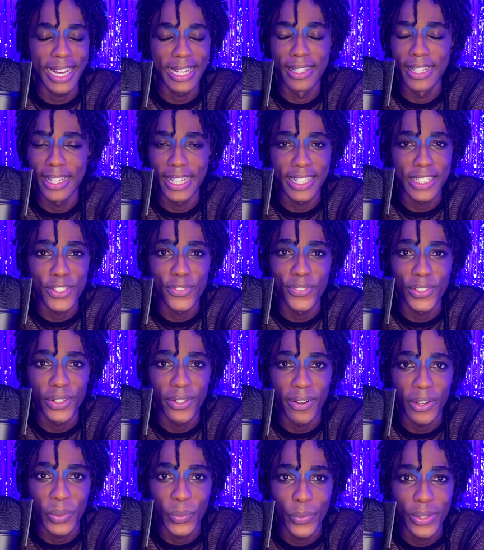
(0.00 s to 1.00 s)
had to
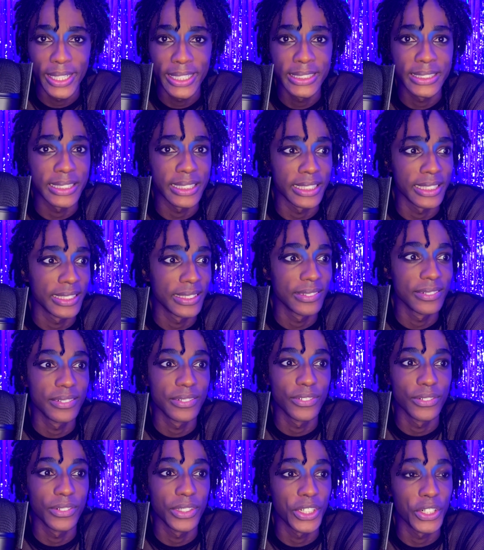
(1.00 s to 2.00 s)
figure out a way to,
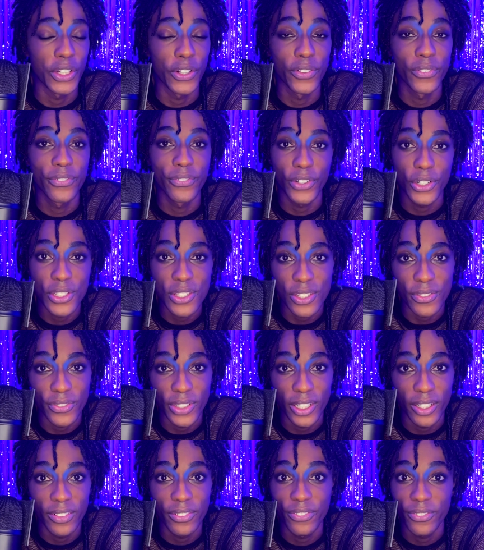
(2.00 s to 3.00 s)
first of
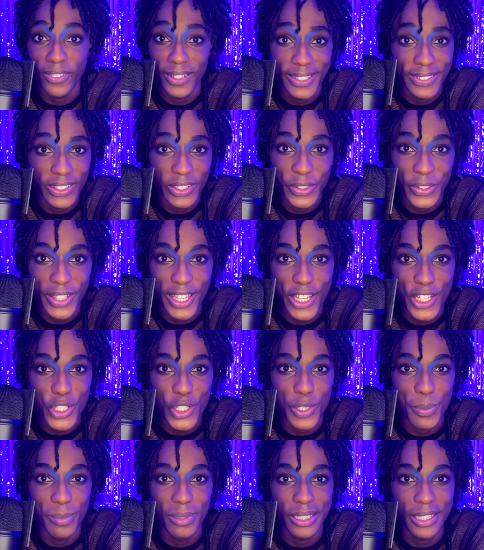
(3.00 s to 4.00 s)
all, find a
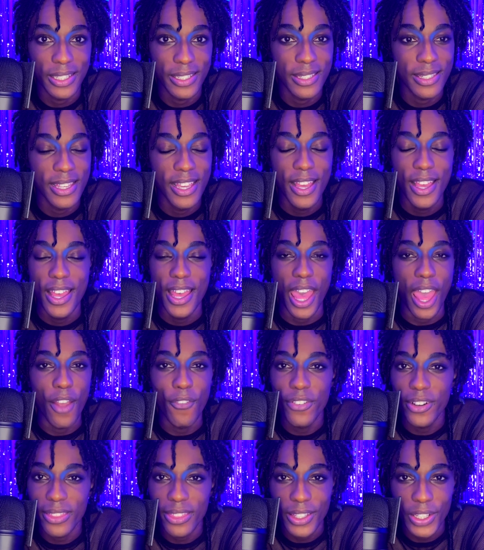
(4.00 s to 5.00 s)
location because
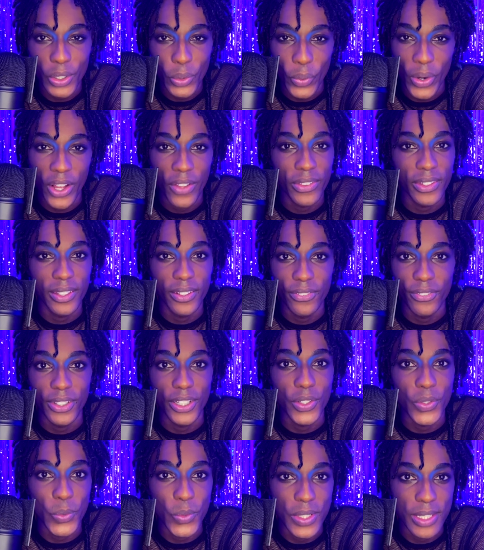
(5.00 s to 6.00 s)
everything around the
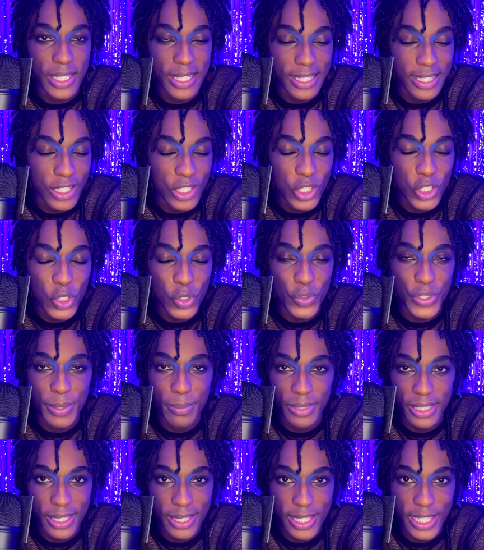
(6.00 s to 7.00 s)
event was
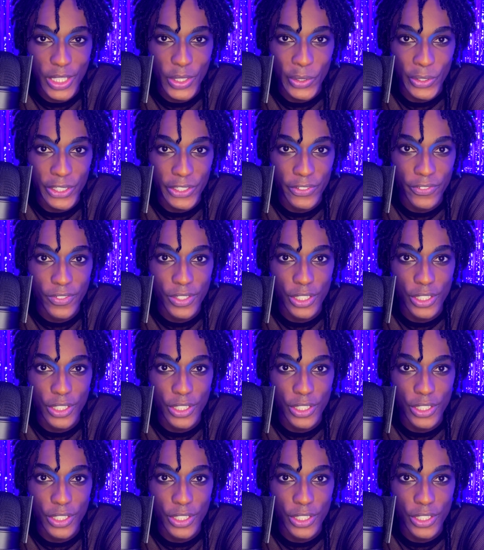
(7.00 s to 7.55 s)
extremely secretive.